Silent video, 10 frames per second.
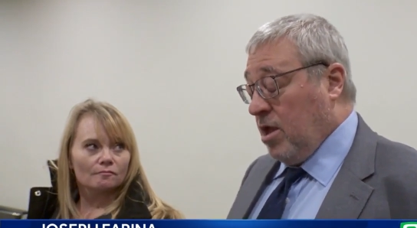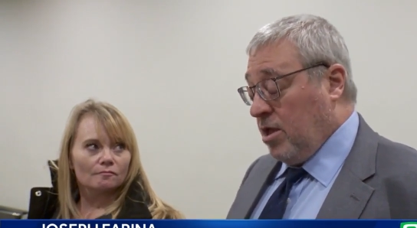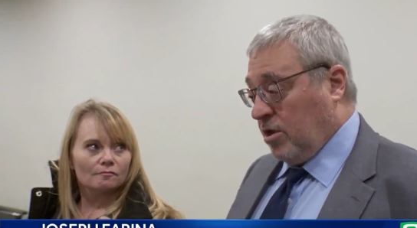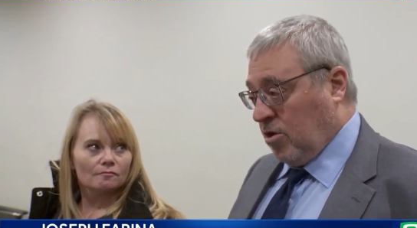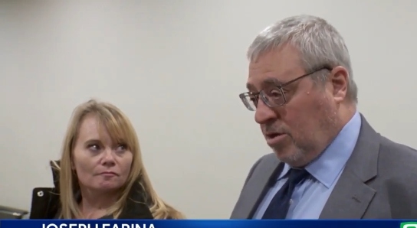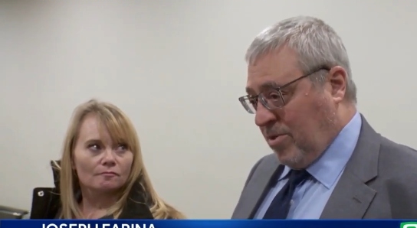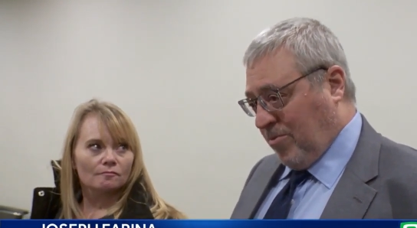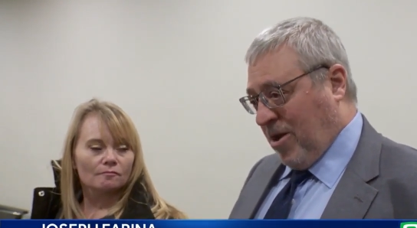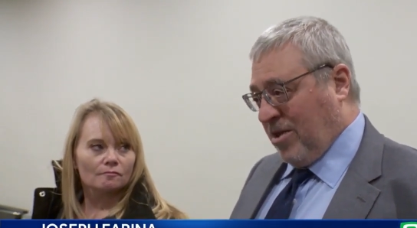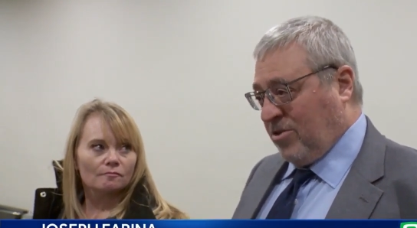Speaker 1: And you can only
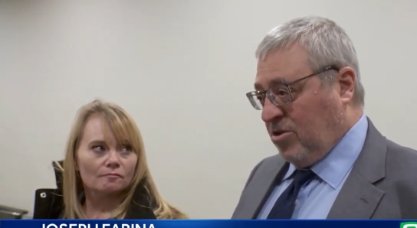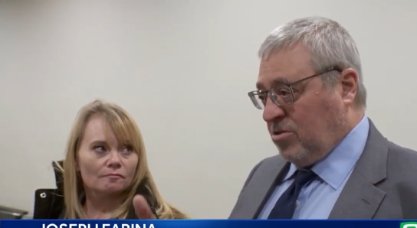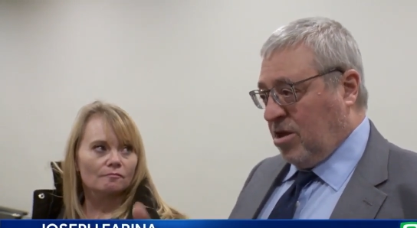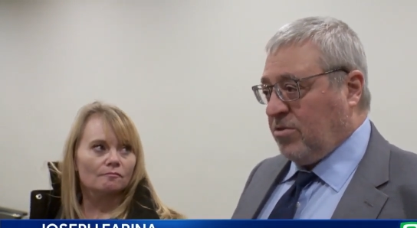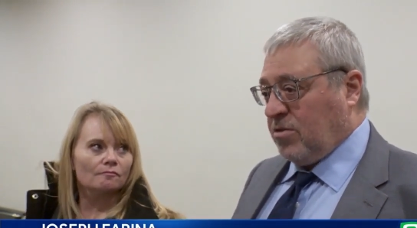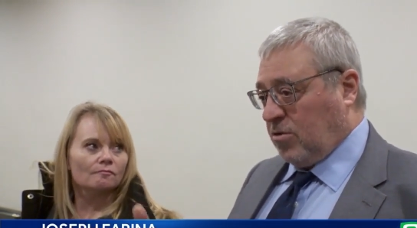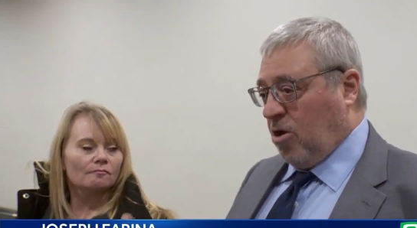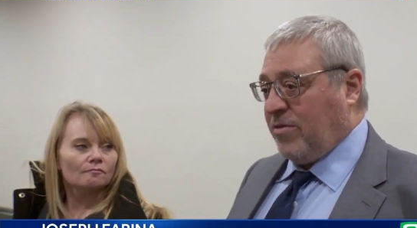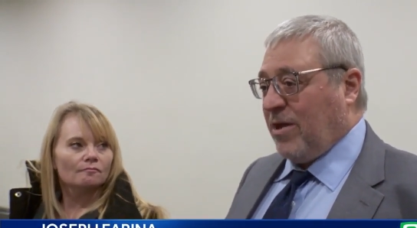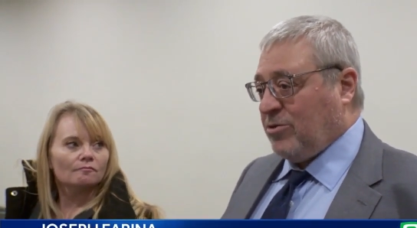be prosecuted under the
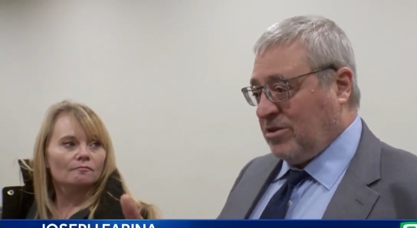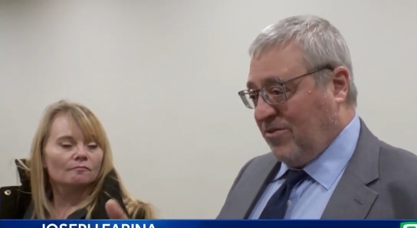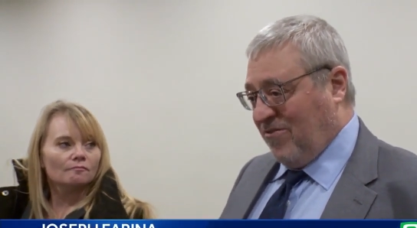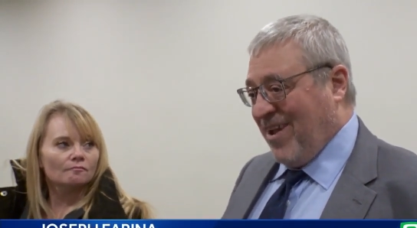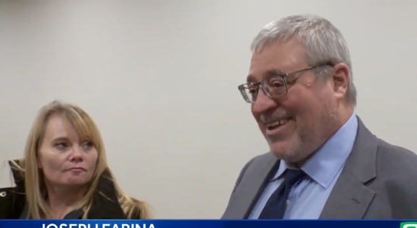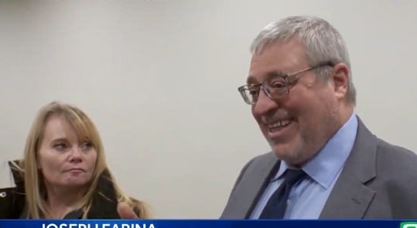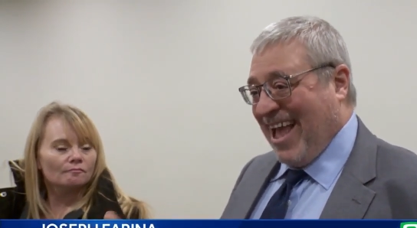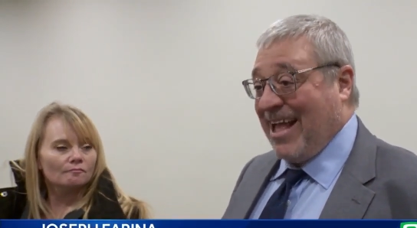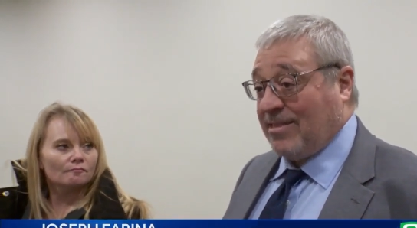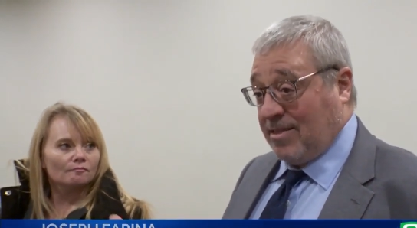law that was in effect
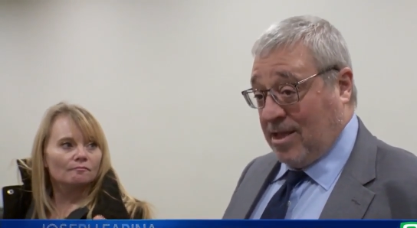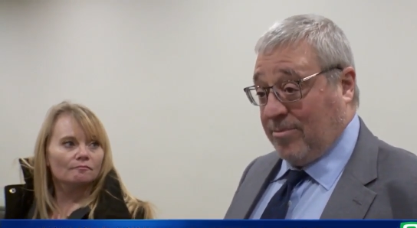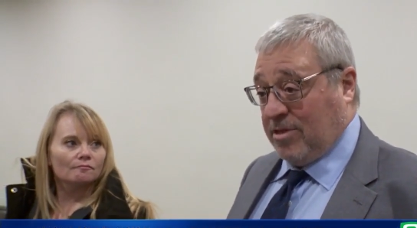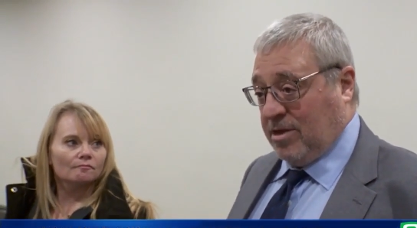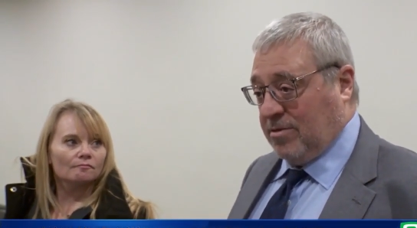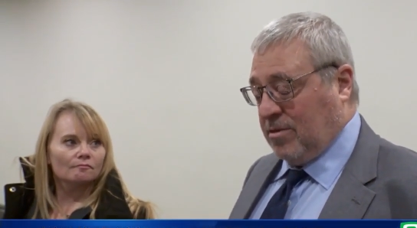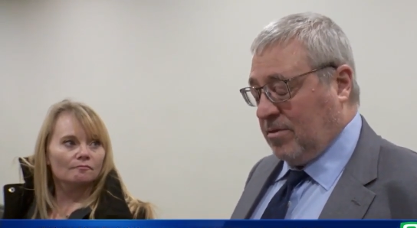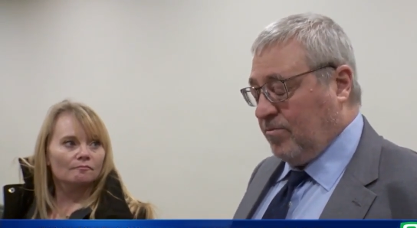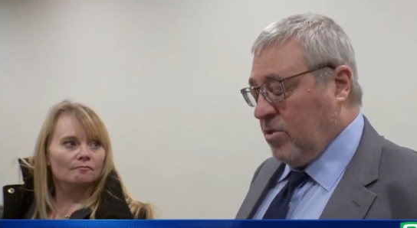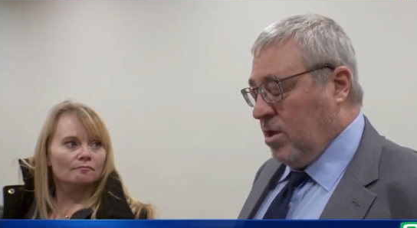at the time of the
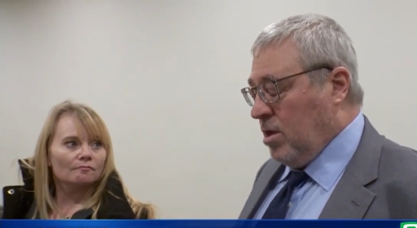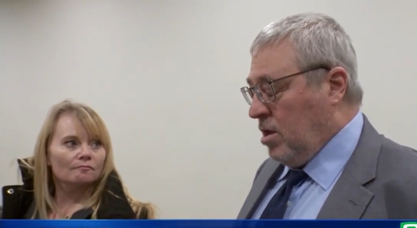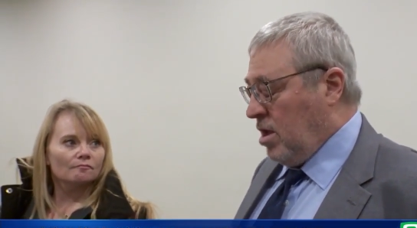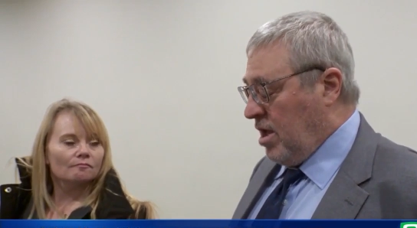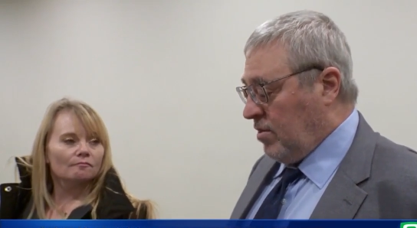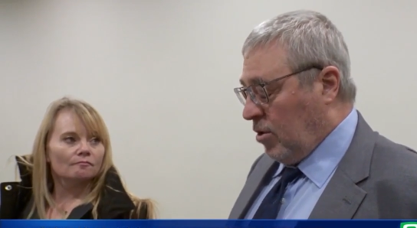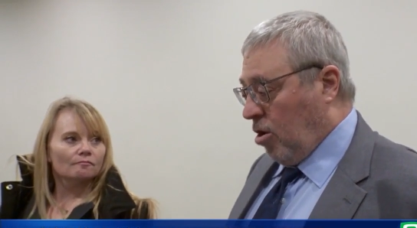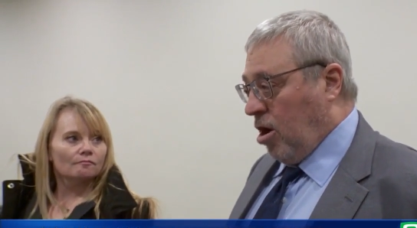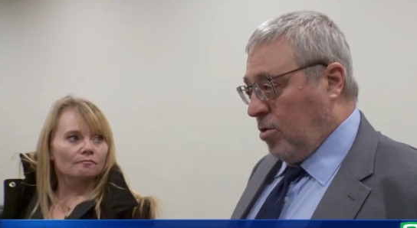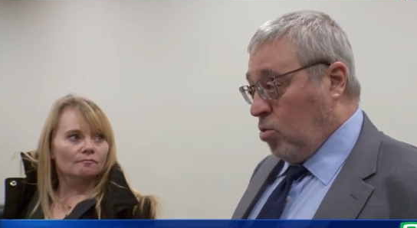incident. And the
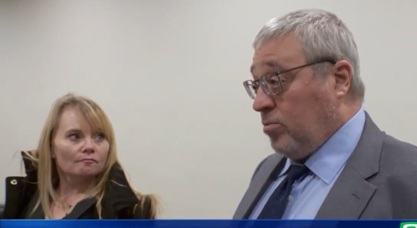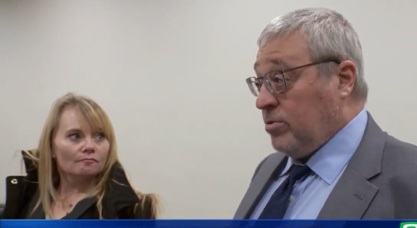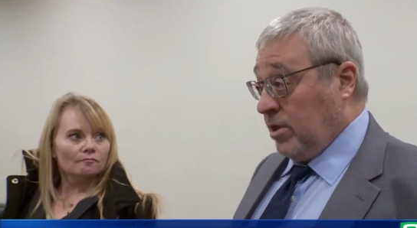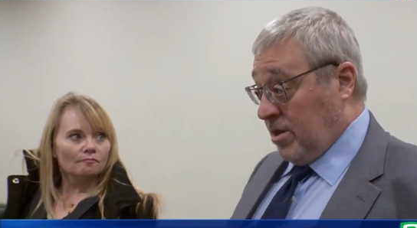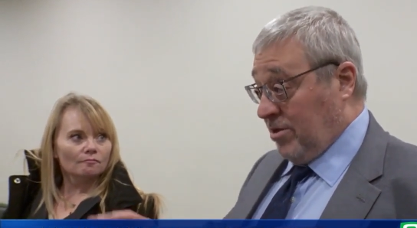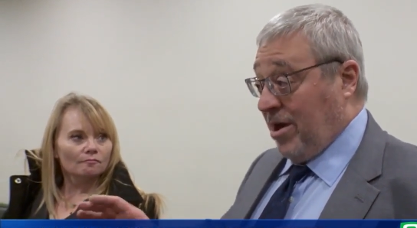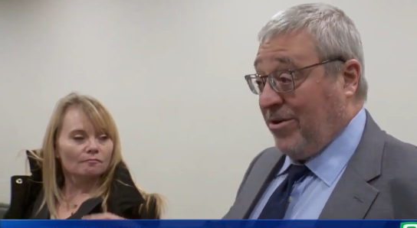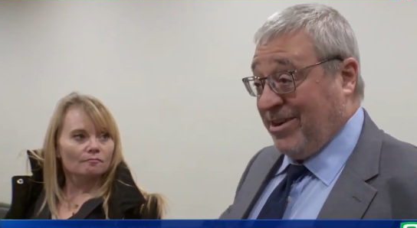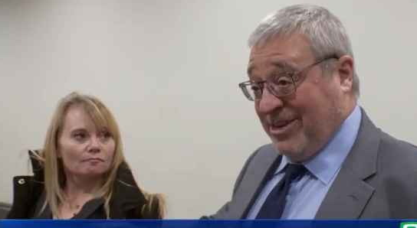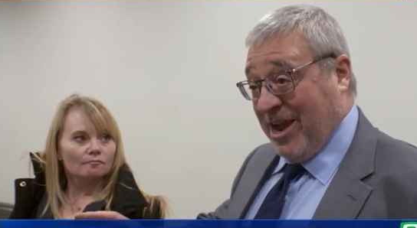law in one particular
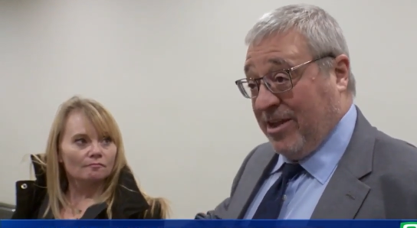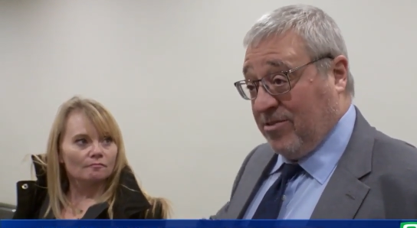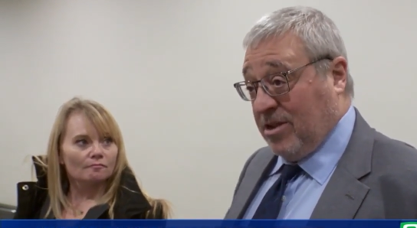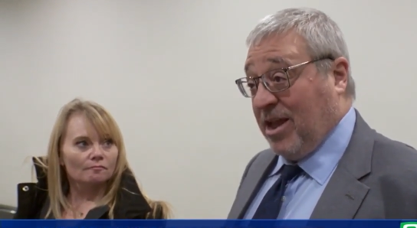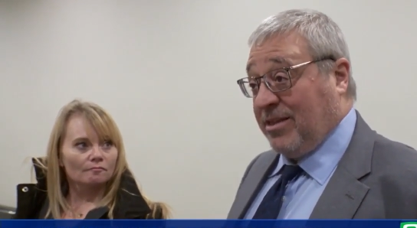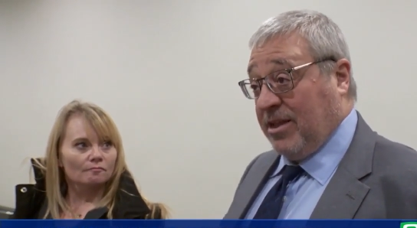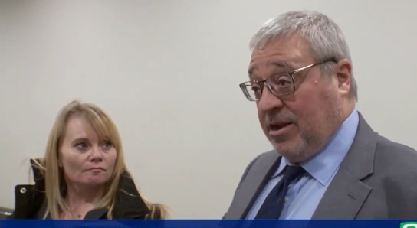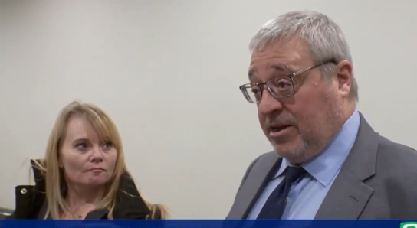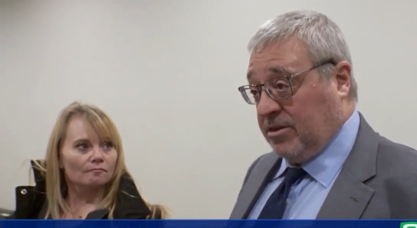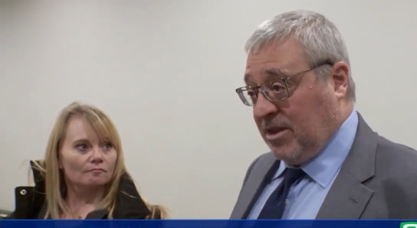area changed in
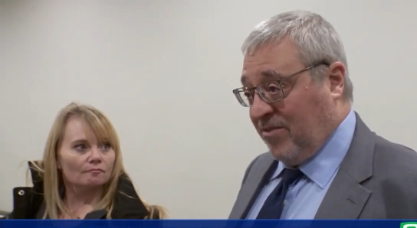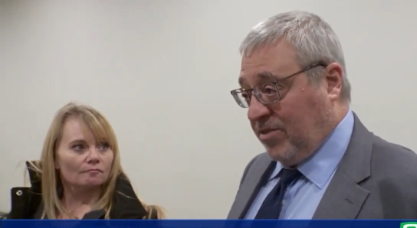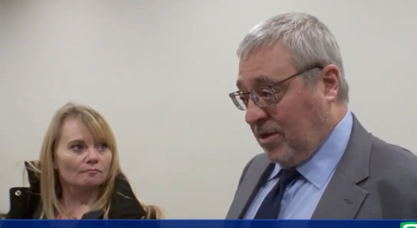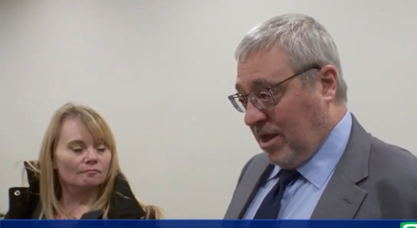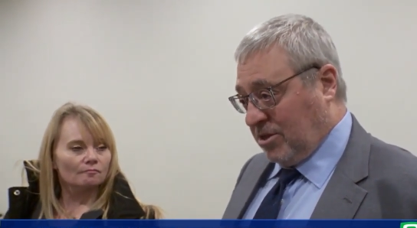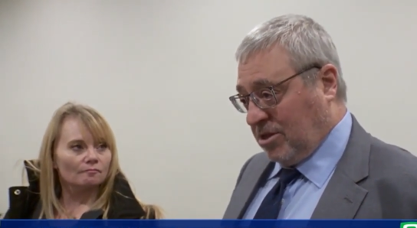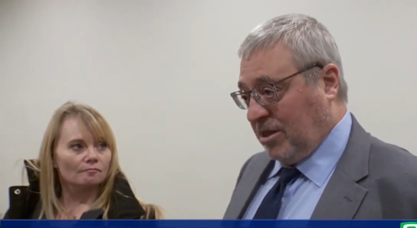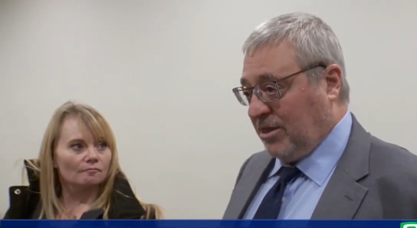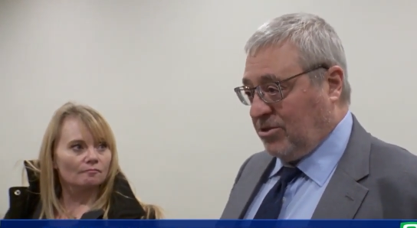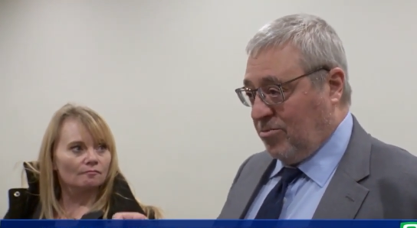1997. The
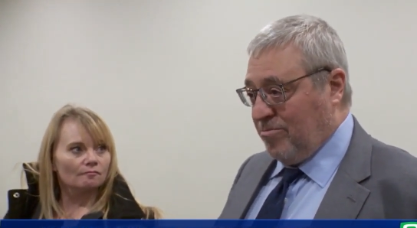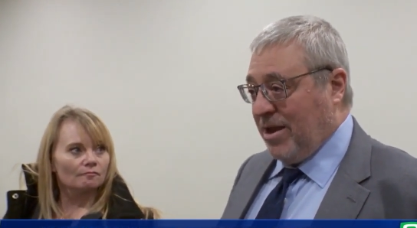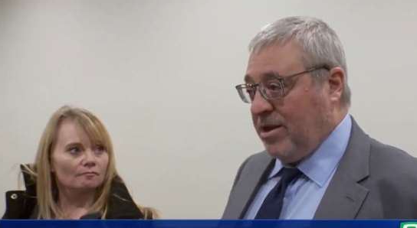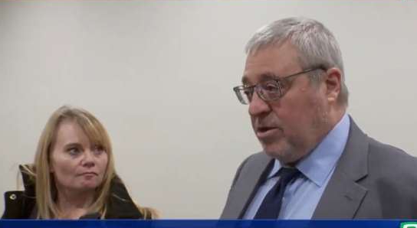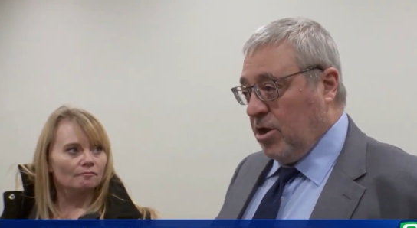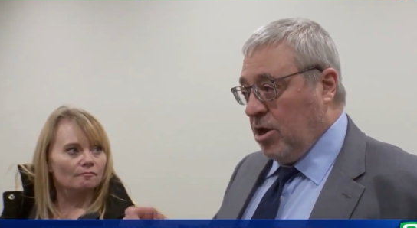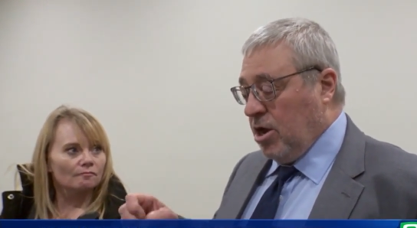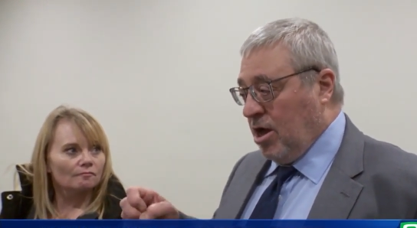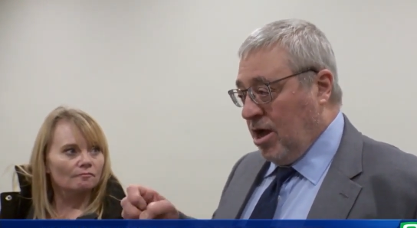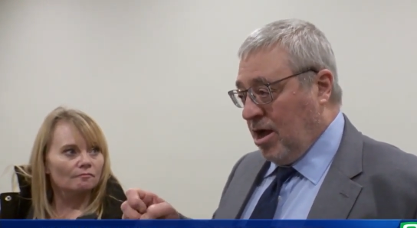legislature amended
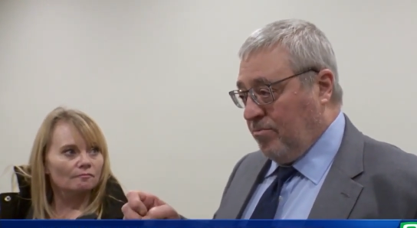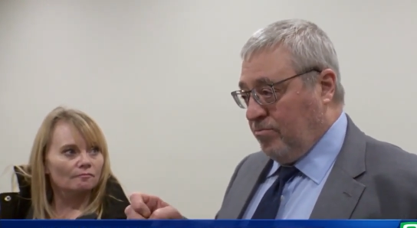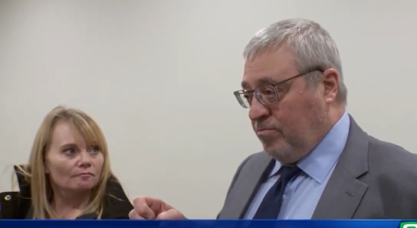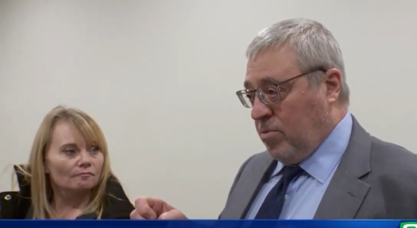uh,